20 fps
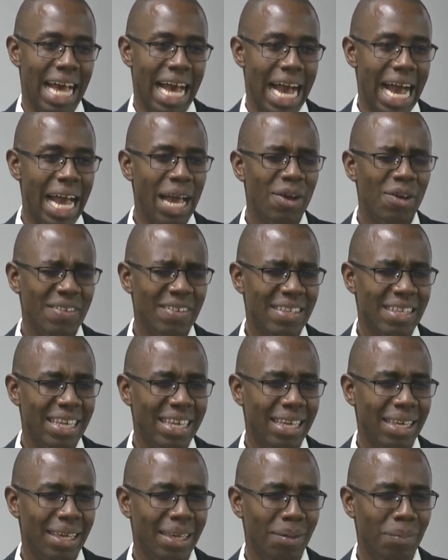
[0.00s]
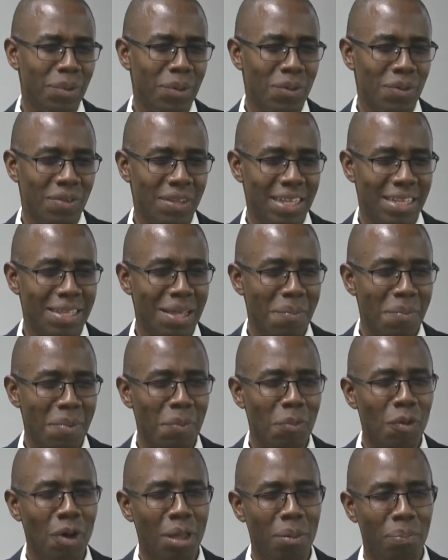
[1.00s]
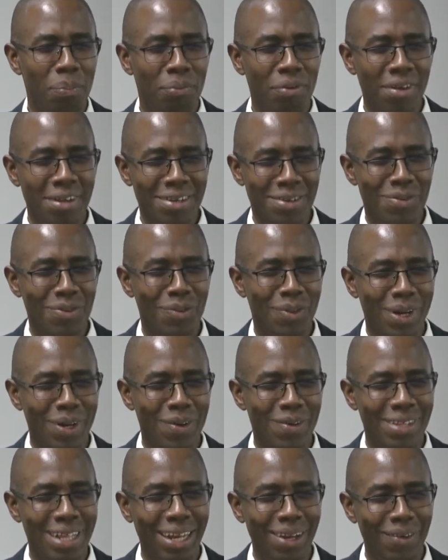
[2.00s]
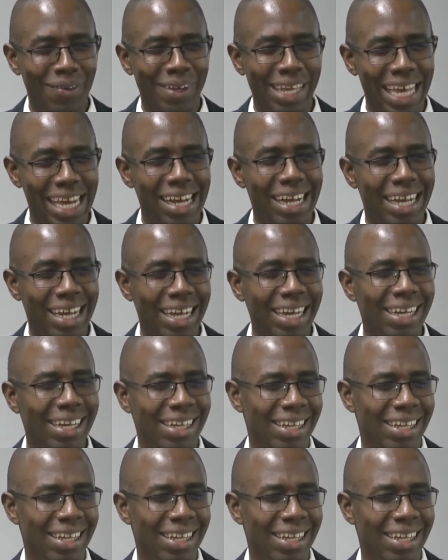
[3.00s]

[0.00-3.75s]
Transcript: I always say, because there are some people I preached to when I was a little younger